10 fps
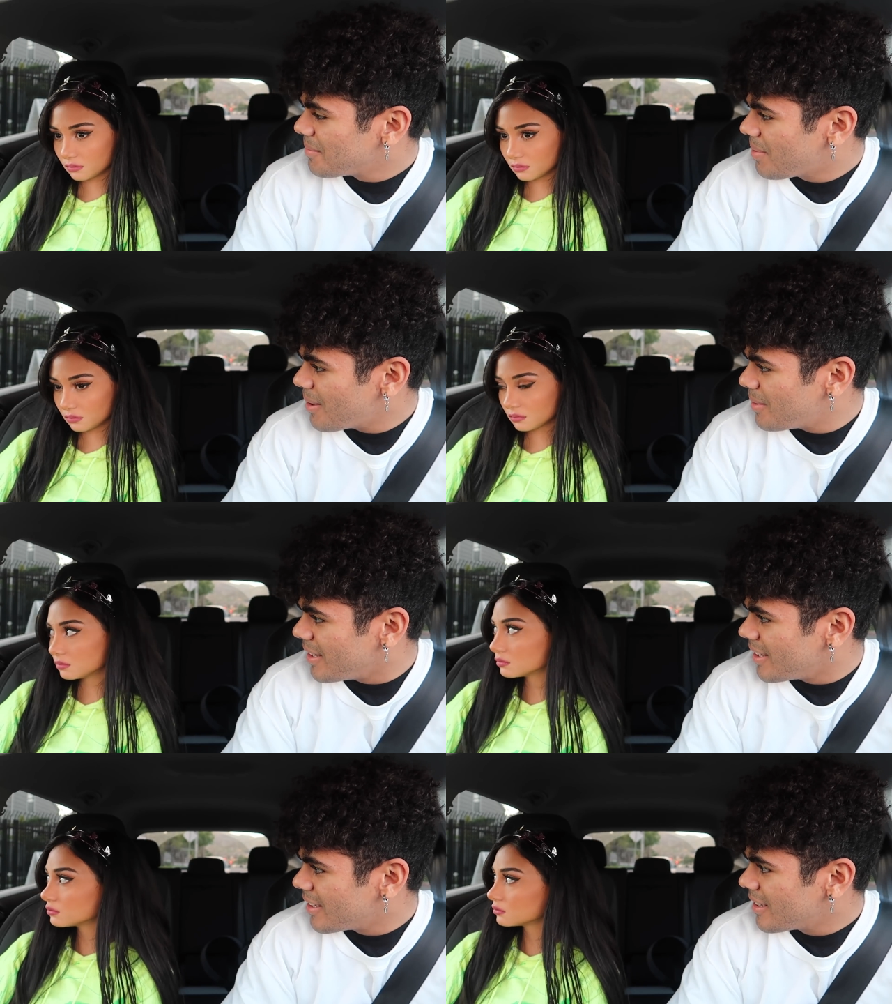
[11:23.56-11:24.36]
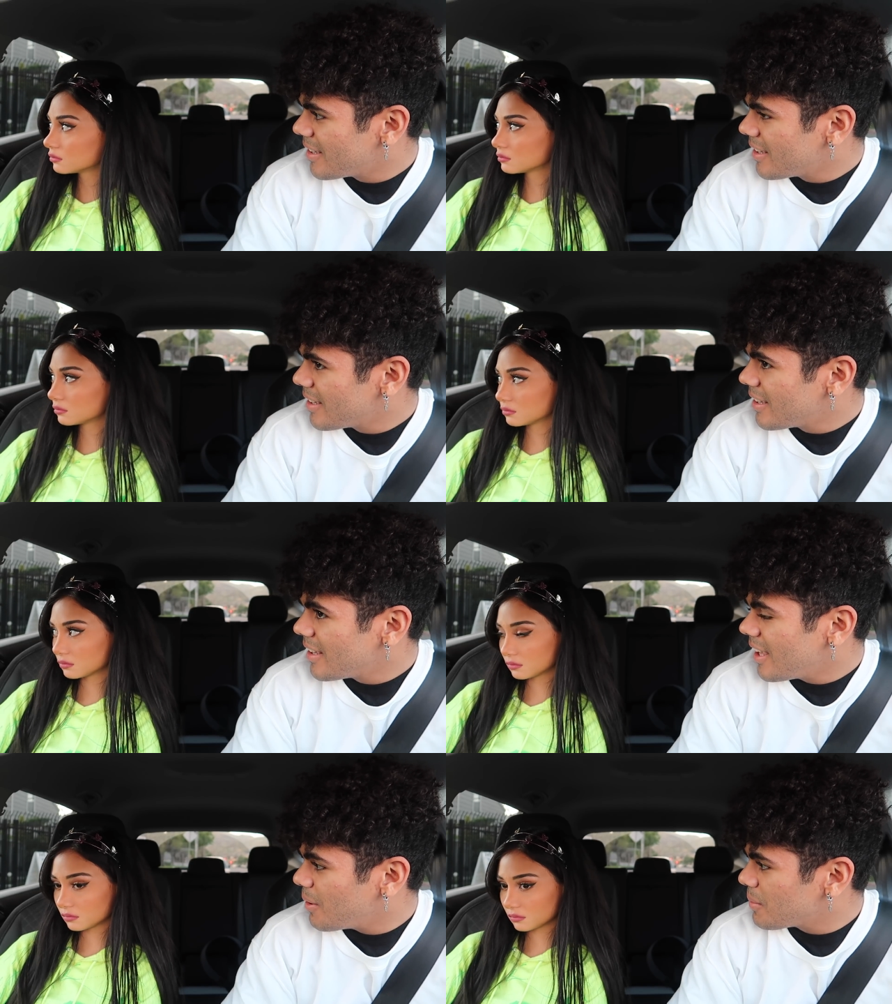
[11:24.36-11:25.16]
Speaker 1: Baby,
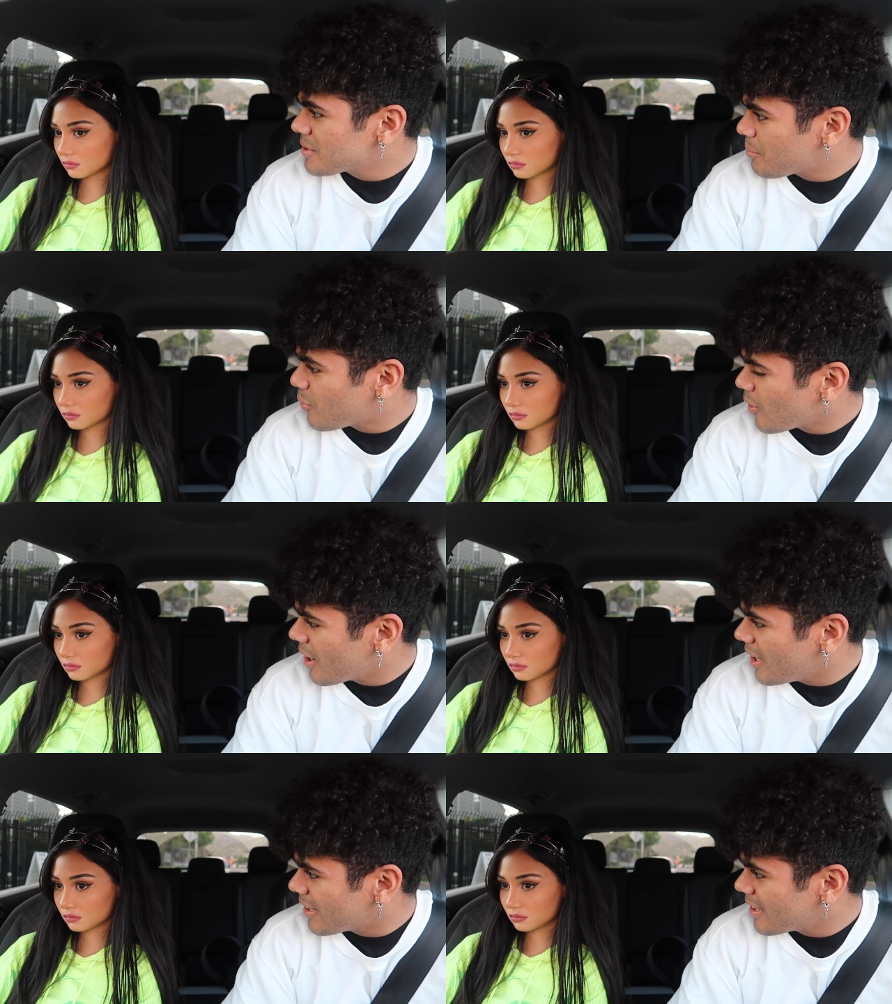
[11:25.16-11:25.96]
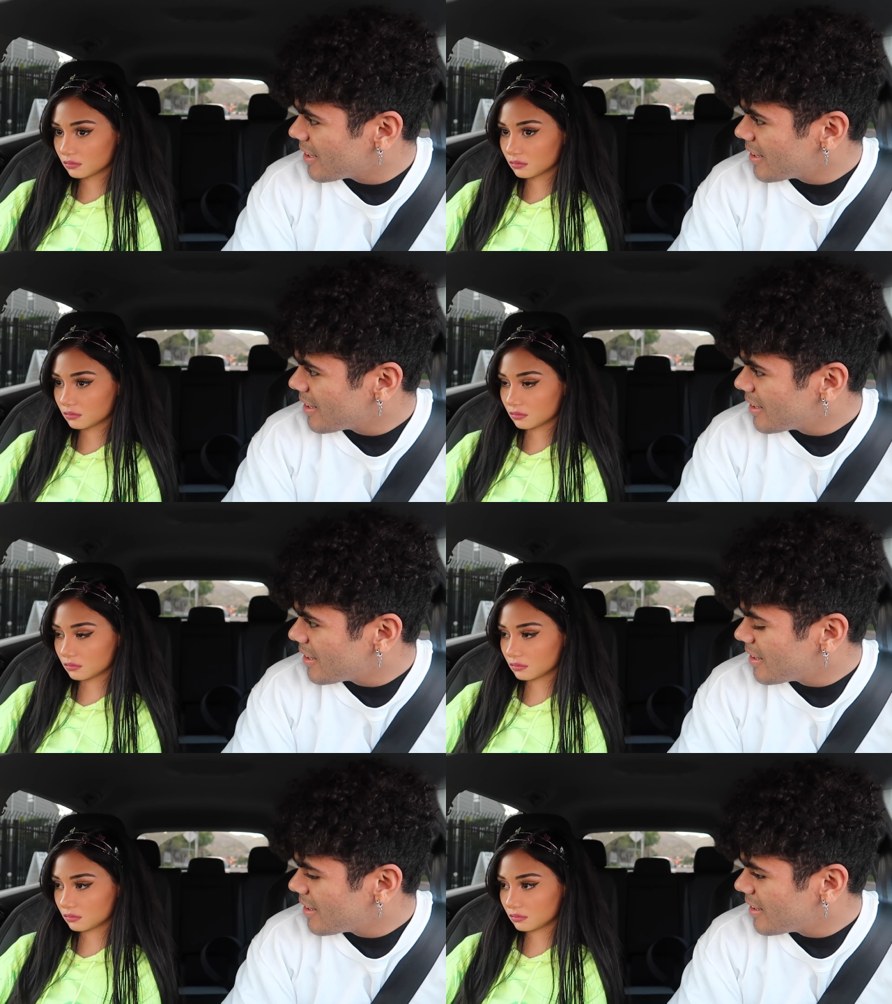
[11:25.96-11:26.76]
it was a prank.
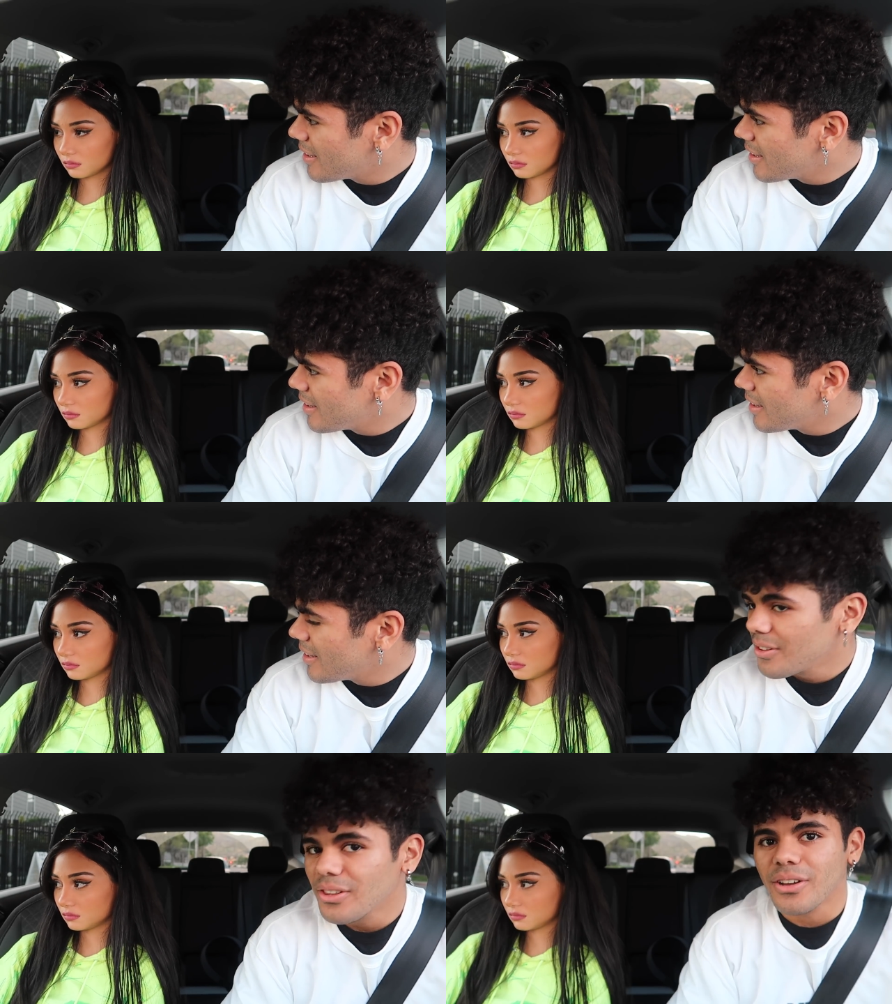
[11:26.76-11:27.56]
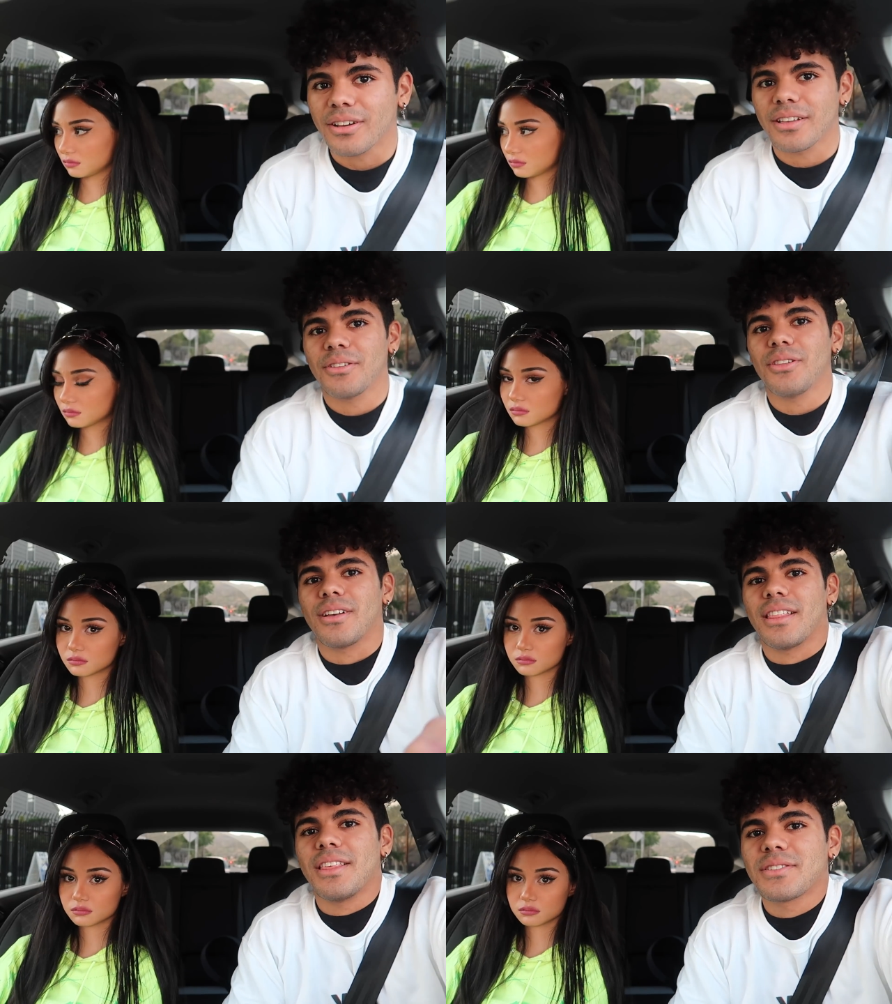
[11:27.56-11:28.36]
Look,
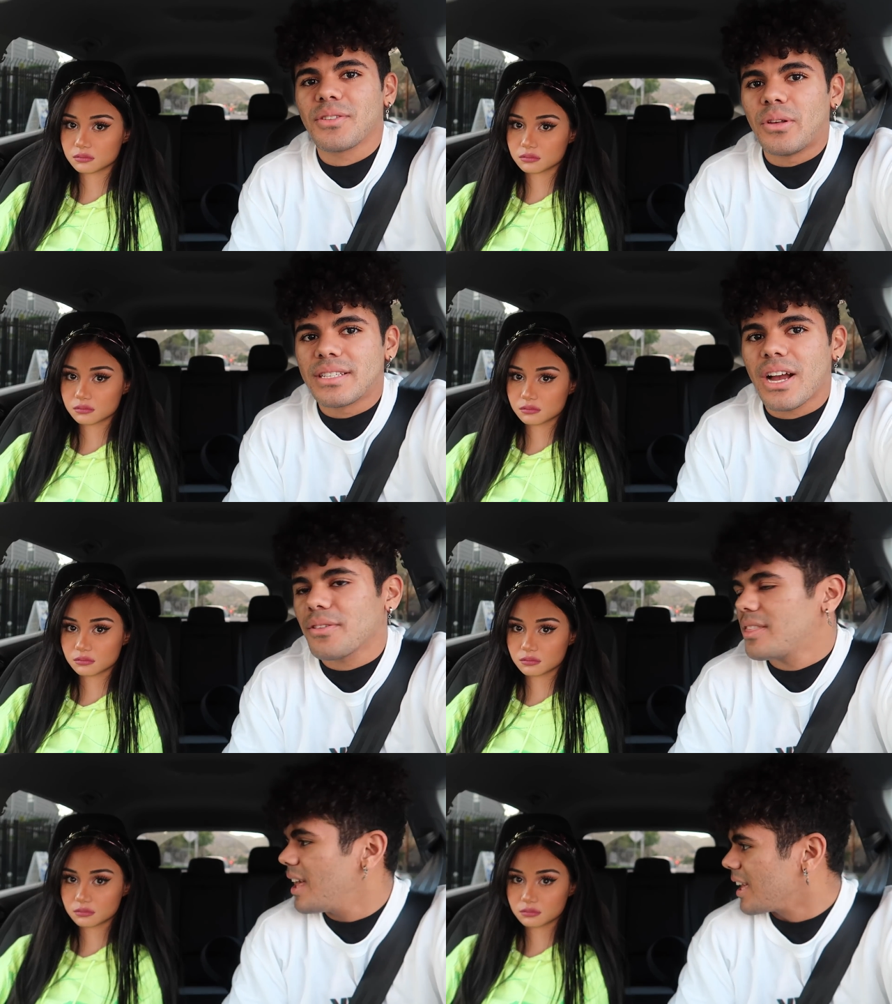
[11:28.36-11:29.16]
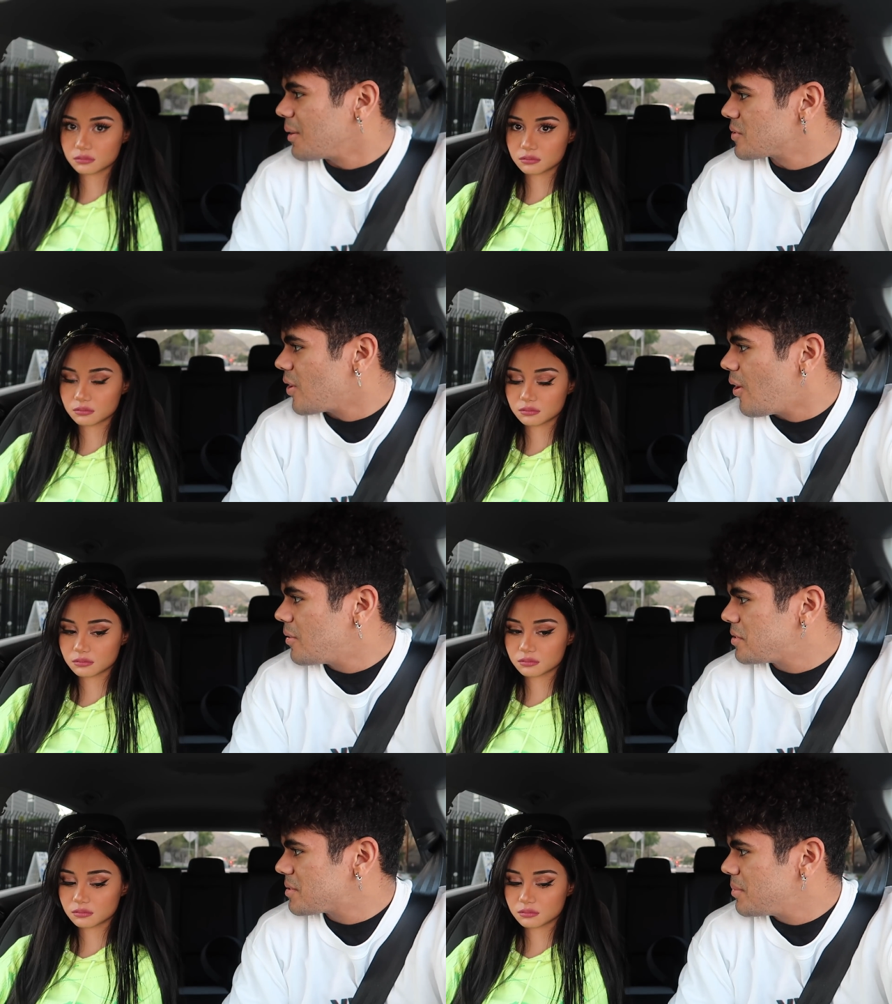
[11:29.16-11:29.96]
look, this entire thing, it was
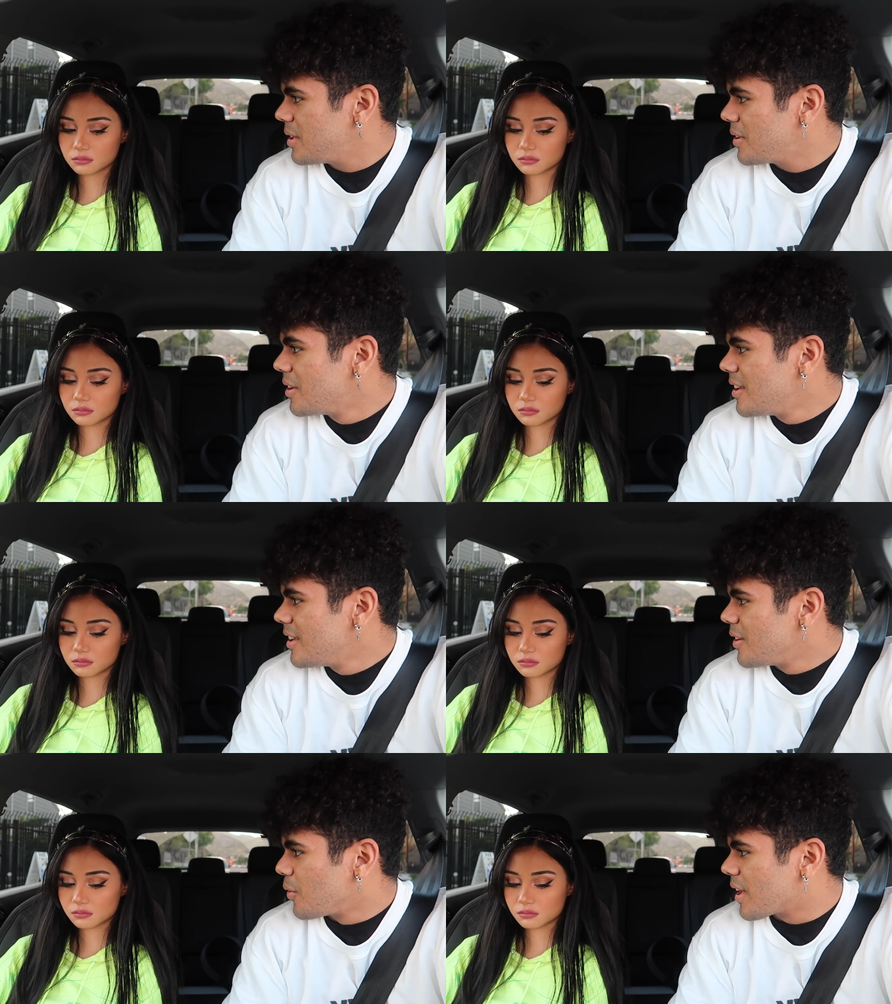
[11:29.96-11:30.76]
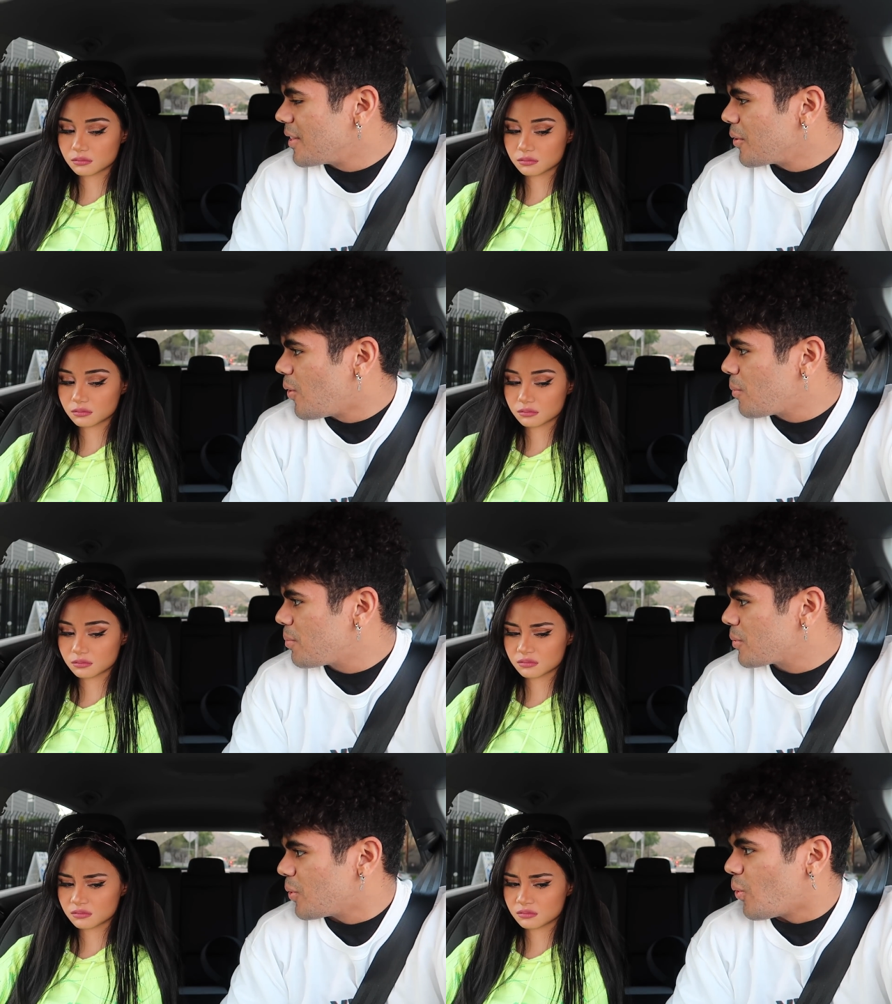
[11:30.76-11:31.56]
all just me. Okay, the whole
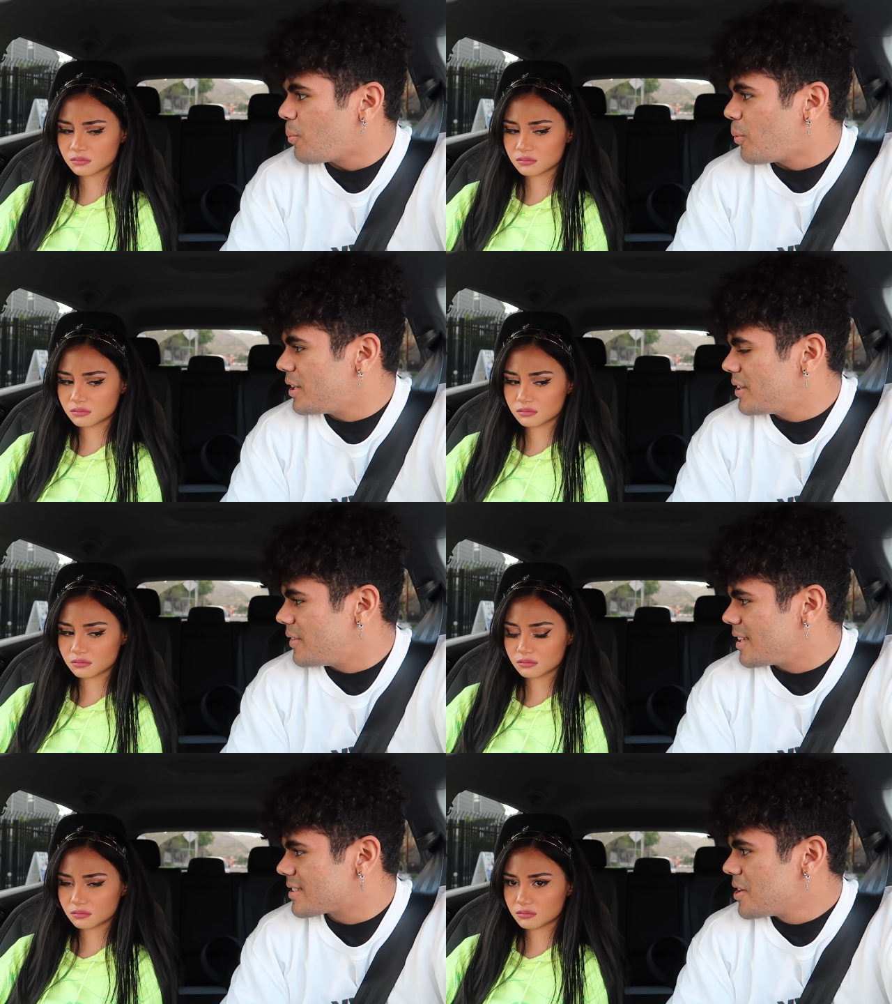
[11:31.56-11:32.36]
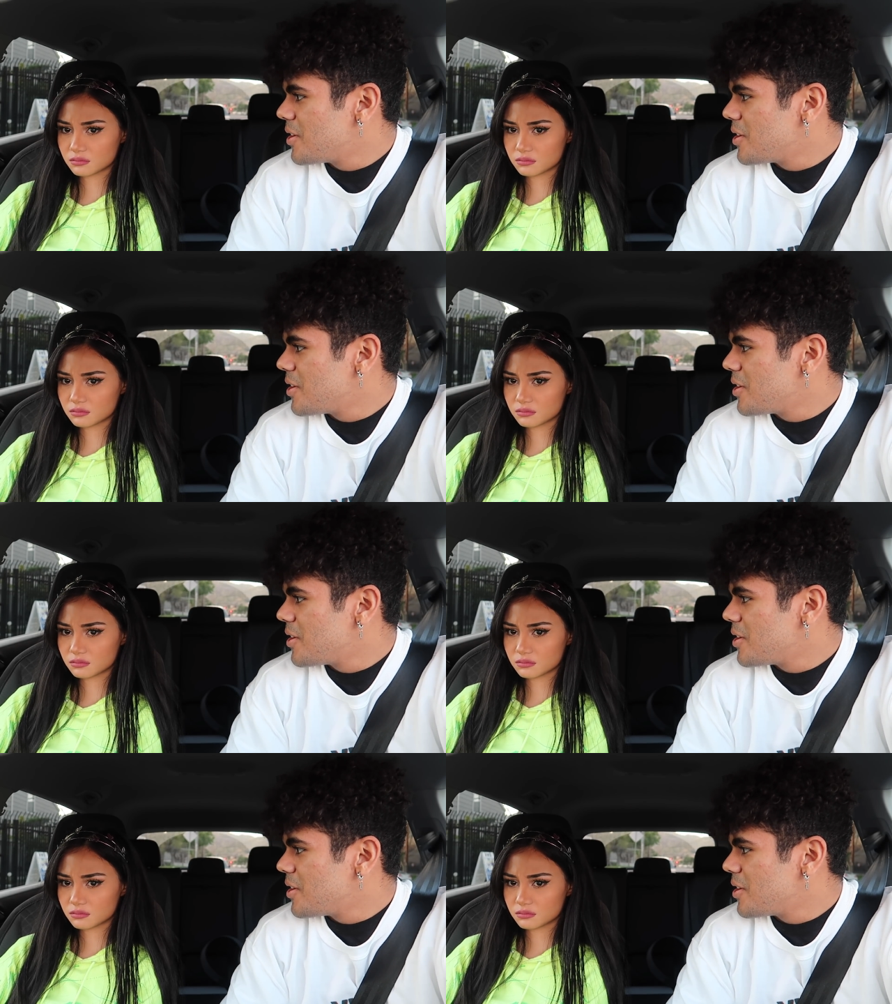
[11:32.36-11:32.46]
the whole point of this